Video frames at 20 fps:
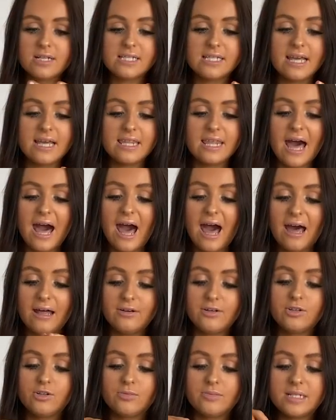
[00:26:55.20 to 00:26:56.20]
say the
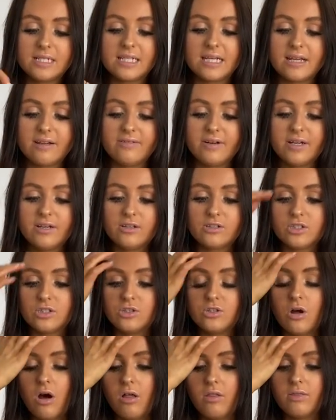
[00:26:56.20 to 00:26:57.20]
handle material's
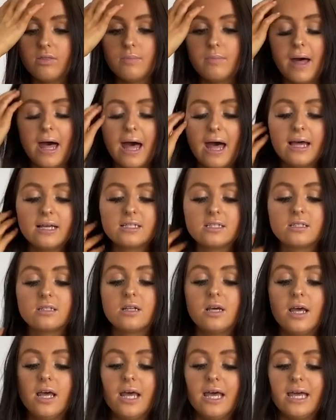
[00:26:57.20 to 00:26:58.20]
not the best.
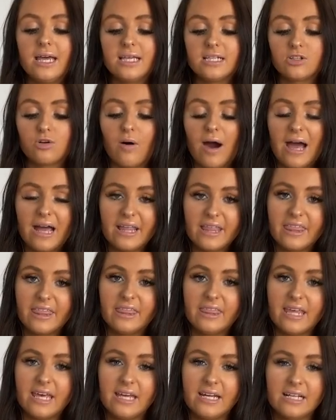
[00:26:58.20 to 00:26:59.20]
It's quite
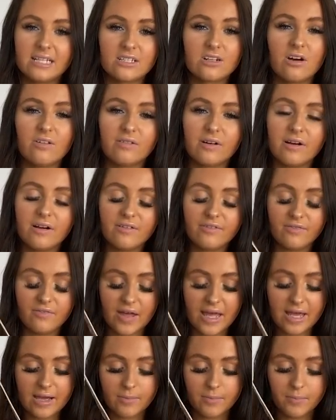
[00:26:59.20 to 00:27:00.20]
thin, it's not very thick,